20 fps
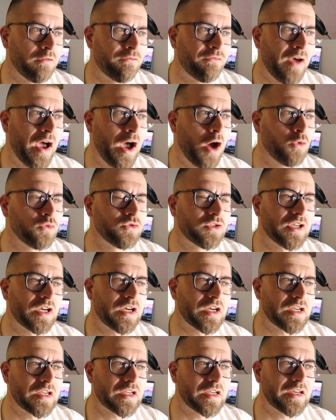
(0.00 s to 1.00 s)
He found
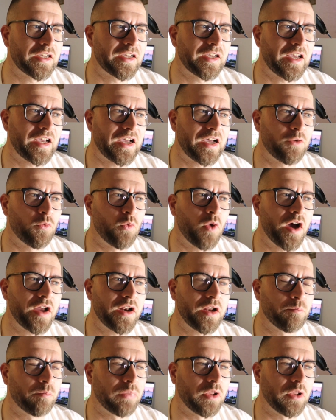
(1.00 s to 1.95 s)
a one